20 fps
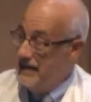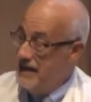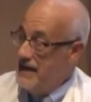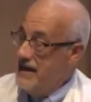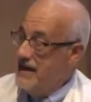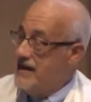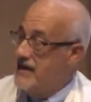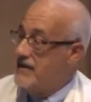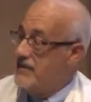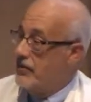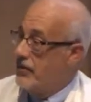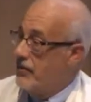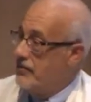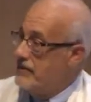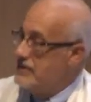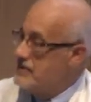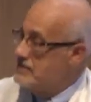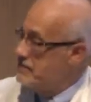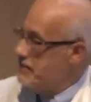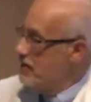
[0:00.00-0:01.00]
He had
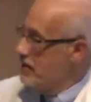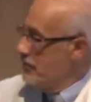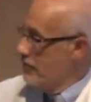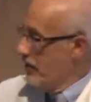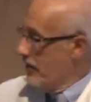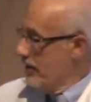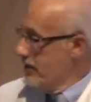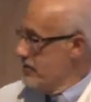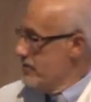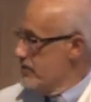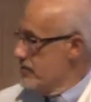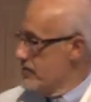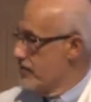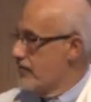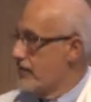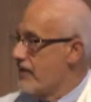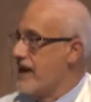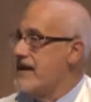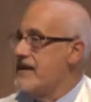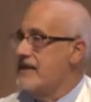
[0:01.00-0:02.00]
always been one who
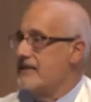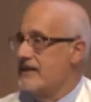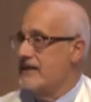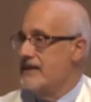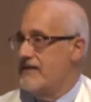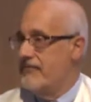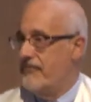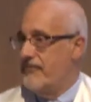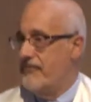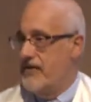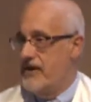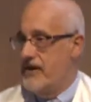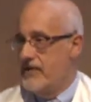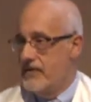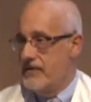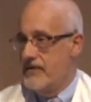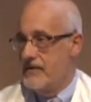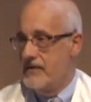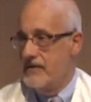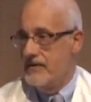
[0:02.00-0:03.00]
greatly
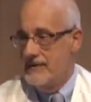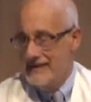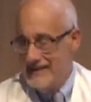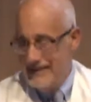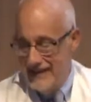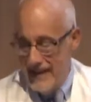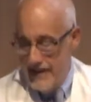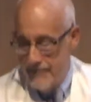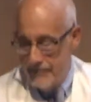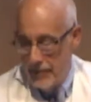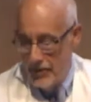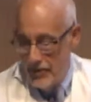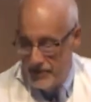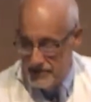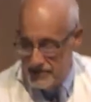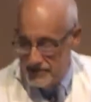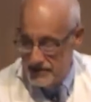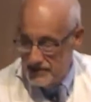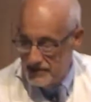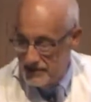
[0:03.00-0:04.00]
feared lepers.
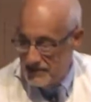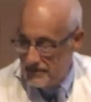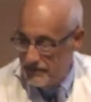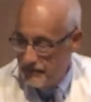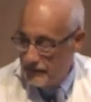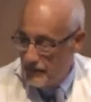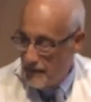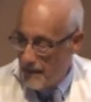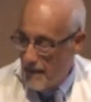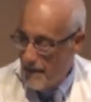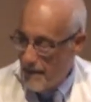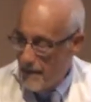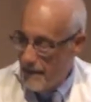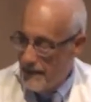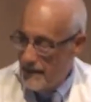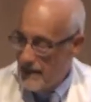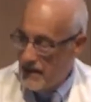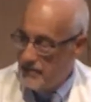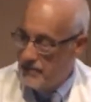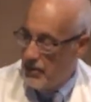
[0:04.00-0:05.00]

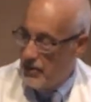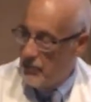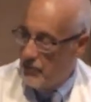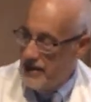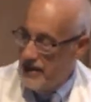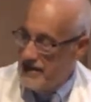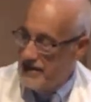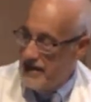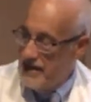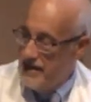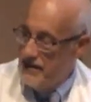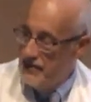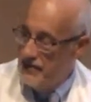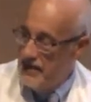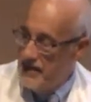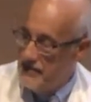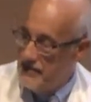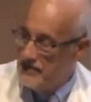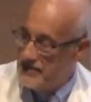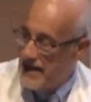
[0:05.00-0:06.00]
But one day when he
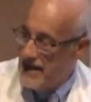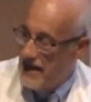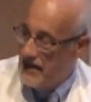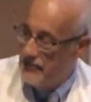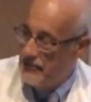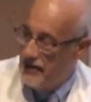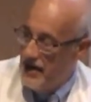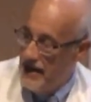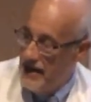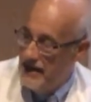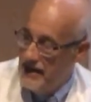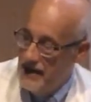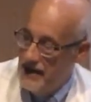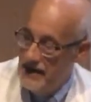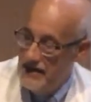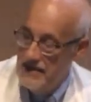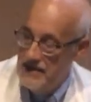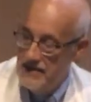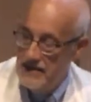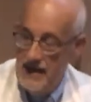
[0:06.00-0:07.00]
was out riding,
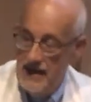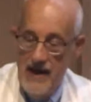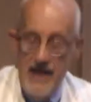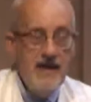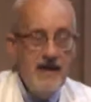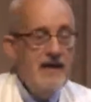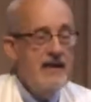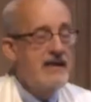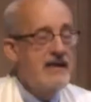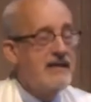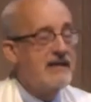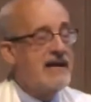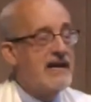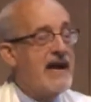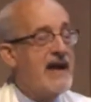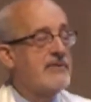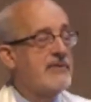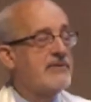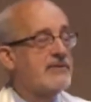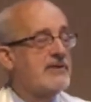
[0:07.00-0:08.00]
he
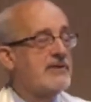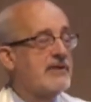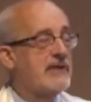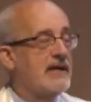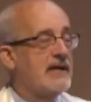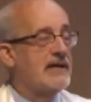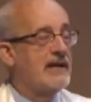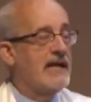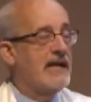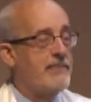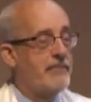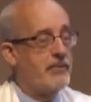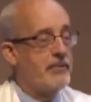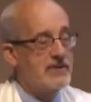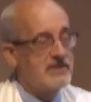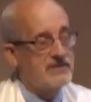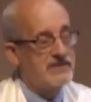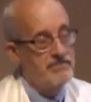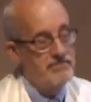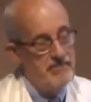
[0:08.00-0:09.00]
encountered a leprous
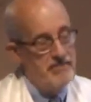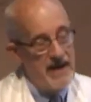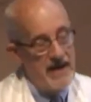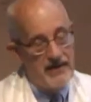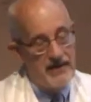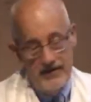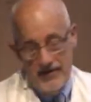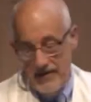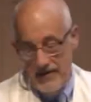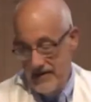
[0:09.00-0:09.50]
beggar.